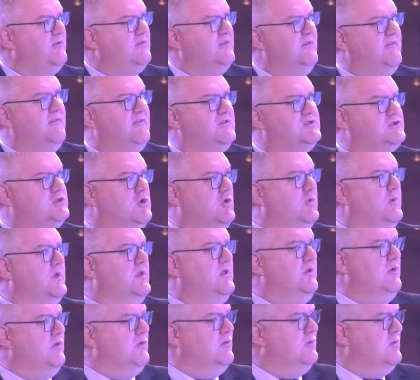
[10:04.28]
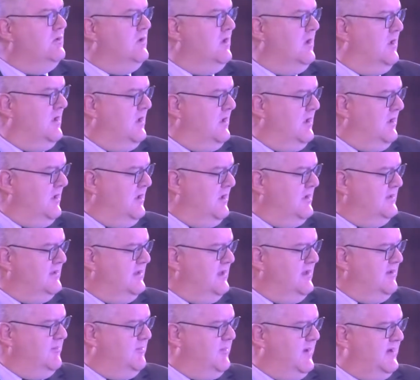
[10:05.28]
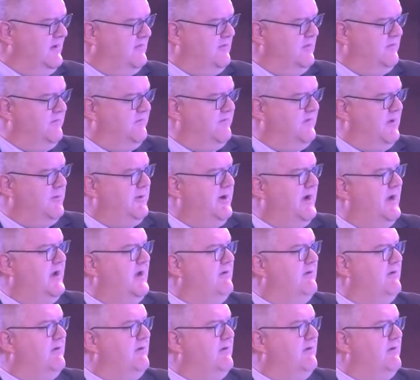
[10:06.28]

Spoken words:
So this is showing you the impact of very high